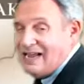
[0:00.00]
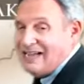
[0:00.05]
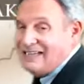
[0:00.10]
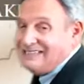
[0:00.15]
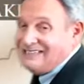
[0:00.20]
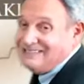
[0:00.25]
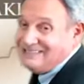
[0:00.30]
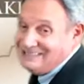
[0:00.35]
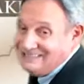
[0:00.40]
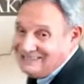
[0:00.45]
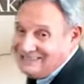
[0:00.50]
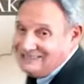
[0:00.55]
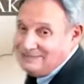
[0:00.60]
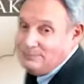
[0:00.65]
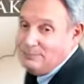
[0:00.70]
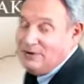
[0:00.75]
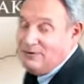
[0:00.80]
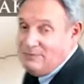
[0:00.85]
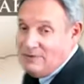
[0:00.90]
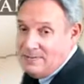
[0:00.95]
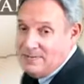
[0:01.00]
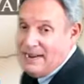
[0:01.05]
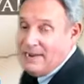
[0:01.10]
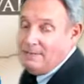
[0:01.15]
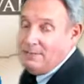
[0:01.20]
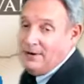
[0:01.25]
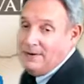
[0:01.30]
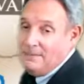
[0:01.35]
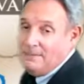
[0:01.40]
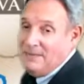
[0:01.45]

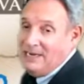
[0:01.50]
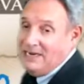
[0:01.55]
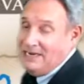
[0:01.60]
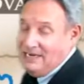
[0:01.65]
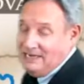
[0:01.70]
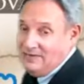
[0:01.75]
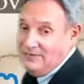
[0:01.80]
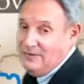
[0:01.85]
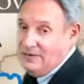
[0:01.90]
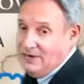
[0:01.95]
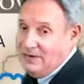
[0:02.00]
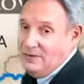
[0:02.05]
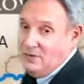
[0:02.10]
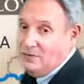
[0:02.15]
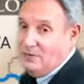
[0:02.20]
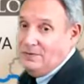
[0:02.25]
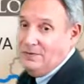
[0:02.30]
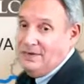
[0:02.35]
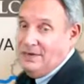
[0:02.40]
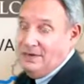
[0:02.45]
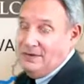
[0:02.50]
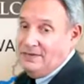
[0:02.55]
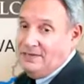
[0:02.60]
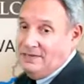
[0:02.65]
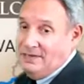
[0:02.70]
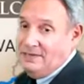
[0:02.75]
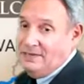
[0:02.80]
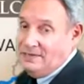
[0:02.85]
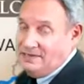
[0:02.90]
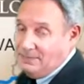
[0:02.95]
Remember, it gets very cool here
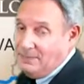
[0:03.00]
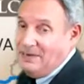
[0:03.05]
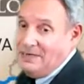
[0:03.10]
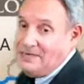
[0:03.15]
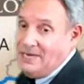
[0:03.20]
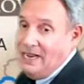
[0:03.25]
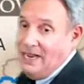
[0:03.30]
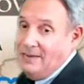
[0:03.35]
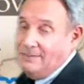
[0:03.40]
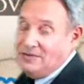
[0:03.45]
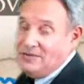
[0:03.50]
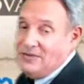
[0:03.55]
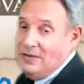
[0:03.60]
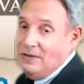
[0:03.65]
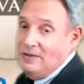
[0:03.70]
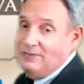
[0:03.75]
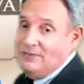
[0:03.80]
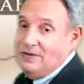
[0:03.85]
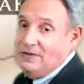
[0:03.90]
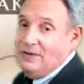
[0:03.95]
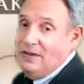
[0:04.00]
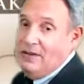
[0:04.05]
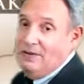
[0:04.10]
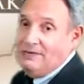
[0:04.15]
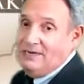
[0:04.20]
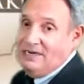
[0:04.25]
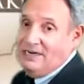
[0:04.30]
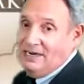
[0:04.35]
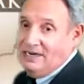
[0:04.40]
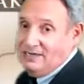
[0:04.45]
in the springtime. So if you go,
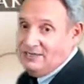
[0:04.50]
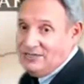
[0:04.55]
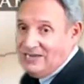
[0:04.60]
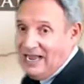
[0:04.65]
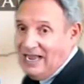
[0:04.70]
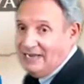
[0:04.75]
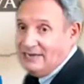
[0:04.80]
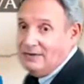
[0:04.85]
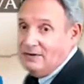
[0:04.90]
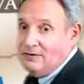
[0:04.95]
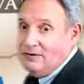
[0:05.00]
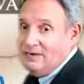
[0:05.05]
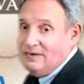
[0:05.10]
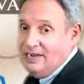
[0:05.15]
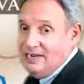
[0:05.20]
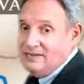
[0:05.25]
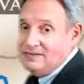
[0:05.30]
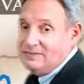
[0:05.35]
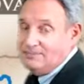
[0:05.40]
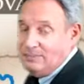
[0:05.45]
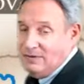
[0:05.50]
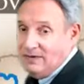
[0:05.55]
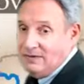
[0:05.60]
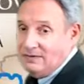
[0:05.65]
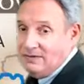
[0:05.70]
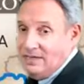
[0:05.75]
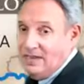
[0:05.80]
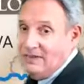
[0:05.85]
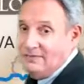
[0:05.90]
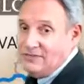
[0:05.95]
you need a jacket or a nice pair
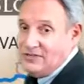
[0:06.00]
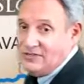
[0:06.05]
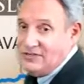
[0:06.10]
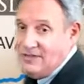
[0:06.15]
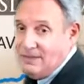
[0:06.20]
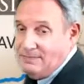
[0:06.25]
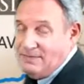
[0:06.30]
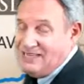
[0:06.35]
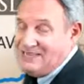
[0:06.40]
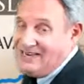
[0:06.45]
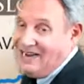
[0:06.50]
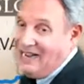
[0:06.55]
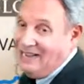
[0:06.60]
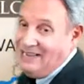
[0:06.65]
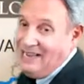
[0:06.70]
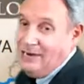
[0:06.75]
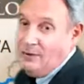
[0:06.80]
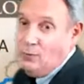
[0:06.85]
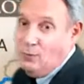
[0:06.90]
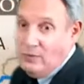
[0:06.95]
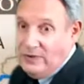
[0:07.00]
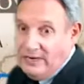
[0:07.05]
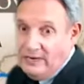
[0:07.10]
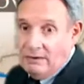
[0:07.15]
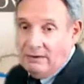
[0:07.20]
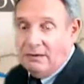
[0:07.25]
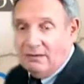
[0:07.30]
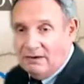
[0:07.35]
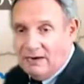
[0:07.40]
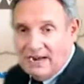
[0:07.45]
of gloves or something. It's not like
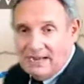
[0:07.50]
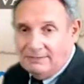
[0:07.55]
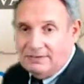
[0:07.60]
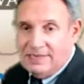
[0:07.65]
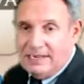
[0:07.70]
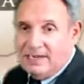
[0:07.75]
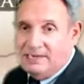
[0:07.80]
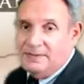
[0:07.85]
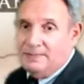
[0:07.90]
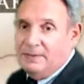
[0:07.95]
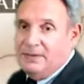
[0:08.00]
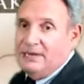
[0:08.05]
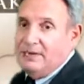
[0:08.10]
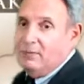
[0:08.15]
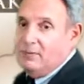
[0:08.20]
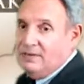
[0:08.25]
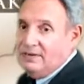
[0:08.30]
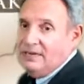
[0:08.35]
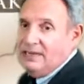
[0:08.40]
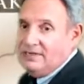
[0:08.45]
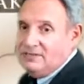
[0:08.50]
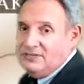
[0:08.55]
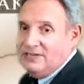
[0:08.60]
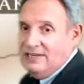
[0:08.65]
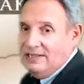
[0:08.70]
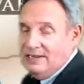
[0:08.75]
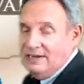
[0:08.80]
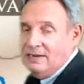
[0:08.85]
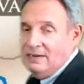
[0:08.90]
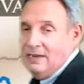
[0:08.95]
winter or avalanche, but it will get
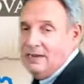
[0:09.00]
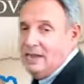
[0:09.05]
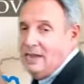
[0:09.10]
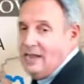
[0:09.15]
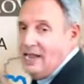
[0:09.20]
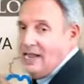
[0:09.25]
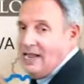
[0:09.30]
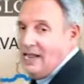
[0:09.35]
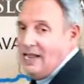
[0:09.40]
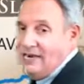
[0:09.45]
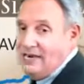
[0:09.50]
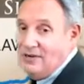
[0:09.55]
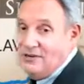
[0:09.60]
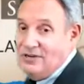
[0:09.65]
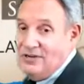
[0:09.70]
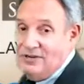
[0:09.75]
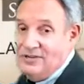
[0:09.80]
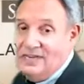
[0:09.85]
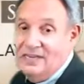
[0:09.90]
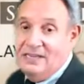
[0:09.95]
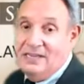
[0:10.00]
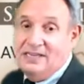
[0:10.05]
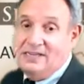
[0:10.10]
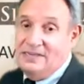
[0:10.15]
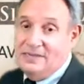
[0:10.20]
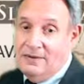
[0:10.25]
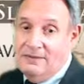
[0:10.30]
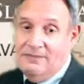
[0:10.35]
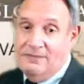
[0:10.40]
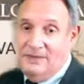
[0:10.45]
chilly. And as you can see, this
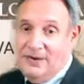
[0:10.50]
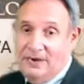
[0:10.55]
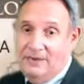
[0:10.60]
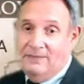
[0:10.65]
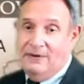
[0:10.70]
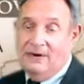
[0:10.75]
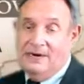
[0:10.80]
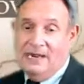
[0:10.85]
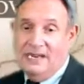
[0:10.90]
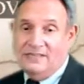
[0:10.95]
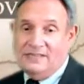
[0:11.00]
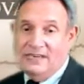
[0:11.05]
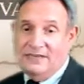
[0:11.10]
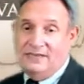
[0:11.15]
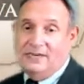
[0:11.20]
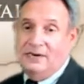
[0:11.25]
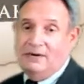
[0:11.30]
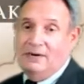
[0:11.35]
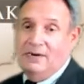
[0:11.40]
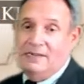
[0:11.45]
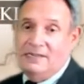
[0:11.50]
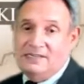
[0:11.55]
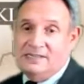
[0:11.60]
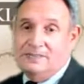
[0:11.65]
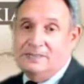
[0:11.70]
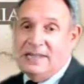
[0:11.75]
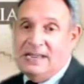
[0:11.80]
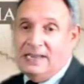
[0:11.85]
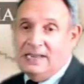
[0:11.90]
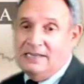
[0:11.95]
is a very, very nice itinerary. This
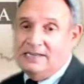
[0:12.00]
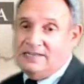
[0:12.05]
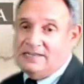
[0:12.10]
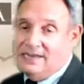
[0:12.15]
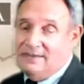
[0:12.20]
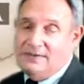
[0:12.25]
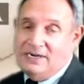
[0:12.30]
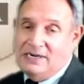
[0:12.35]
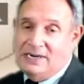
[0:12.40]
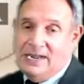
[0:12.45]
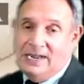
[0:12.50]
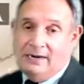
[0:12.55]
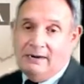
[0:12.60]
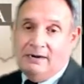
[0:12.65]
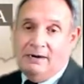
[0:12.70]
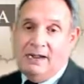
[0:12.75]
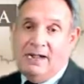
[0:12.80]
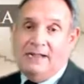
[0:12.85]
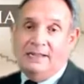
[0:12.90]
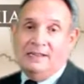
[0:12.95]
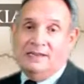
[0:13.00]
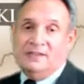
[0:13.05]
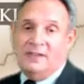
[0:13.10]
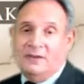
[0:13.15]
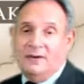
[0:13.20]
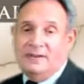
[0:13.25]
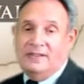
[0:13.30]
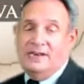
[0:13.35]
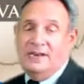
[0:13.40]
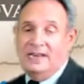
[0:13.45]
is like a 7-nighter. All right, let's
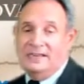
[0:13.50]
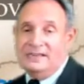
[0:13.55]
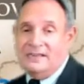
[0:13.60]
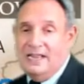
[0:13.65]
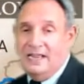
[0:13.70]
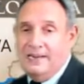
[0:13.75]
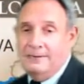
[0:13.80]
go to the next slide.